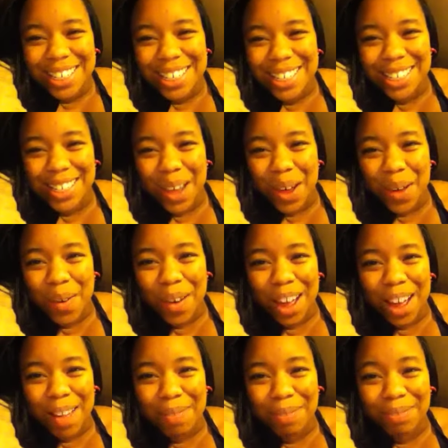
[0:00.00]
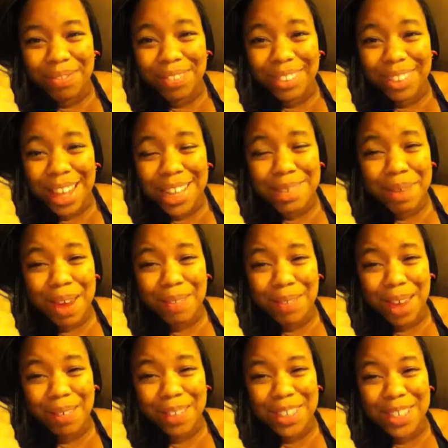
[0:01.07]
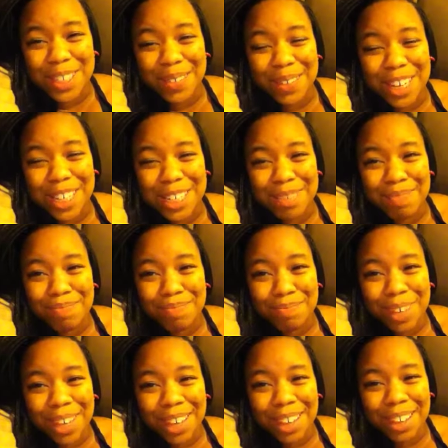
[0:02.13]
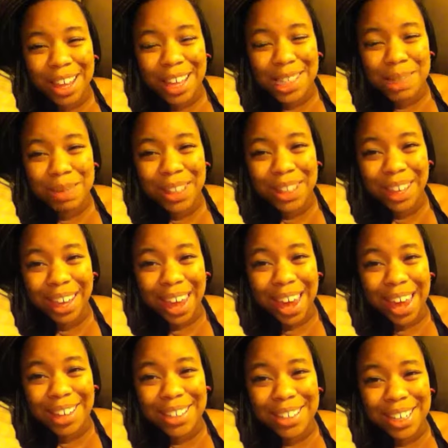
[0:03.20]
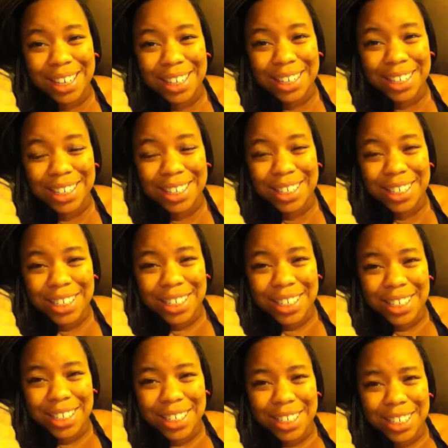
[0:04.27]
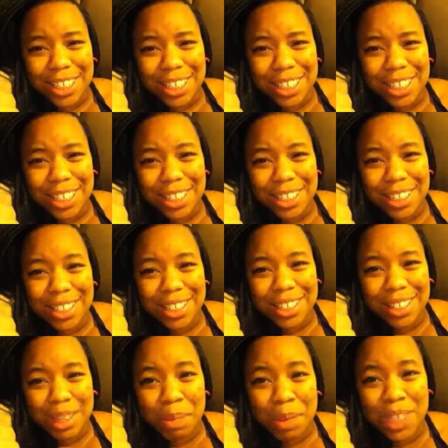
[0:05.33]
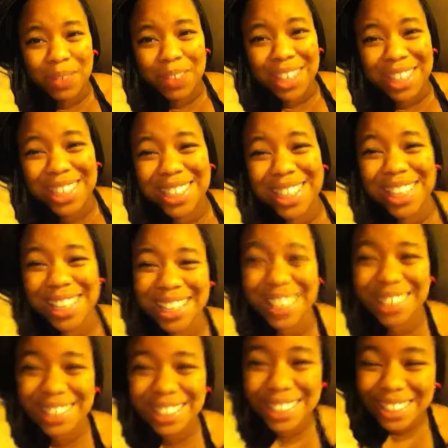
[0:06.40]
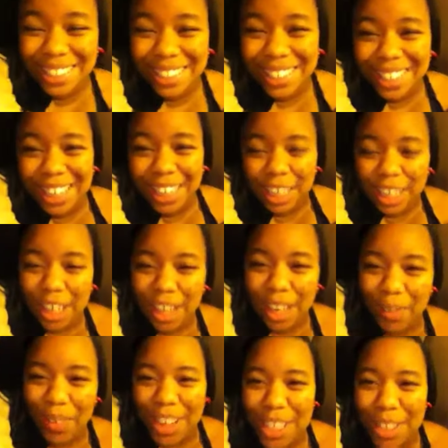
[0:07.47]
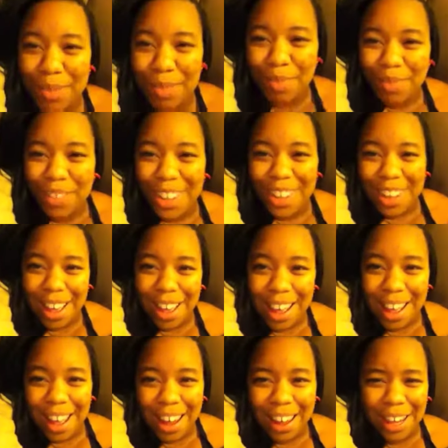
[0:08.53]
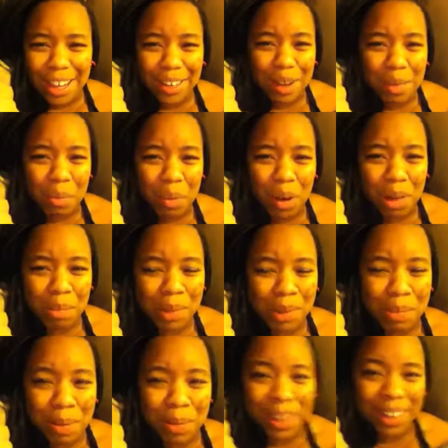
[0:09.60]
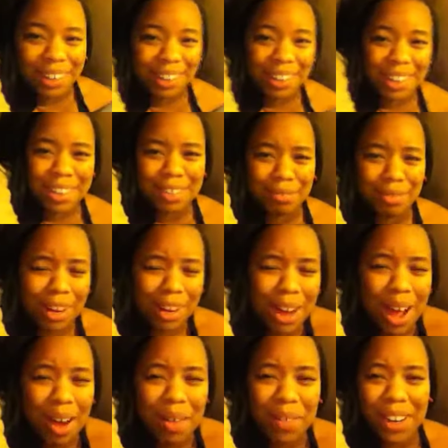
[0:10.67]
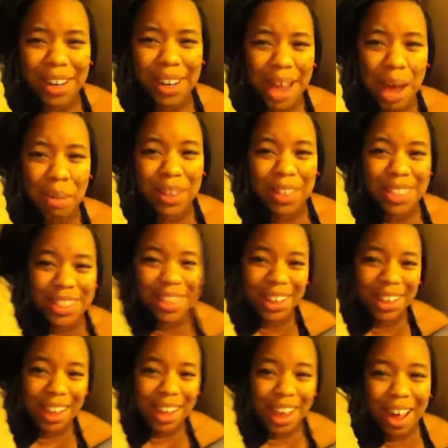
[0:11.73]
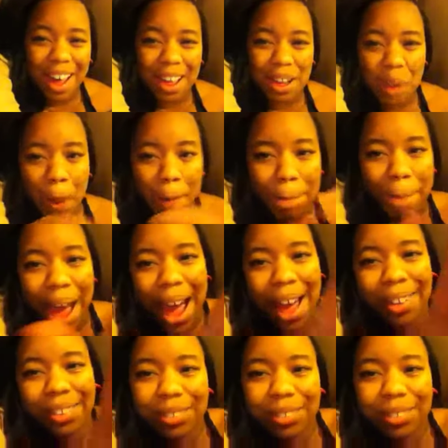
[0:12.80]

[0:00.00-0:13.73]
So, that's my family situation. Me, the husband, the cat, and the misfits. Anyways, I'll let you know more bit by bit, or however it happens. Bye.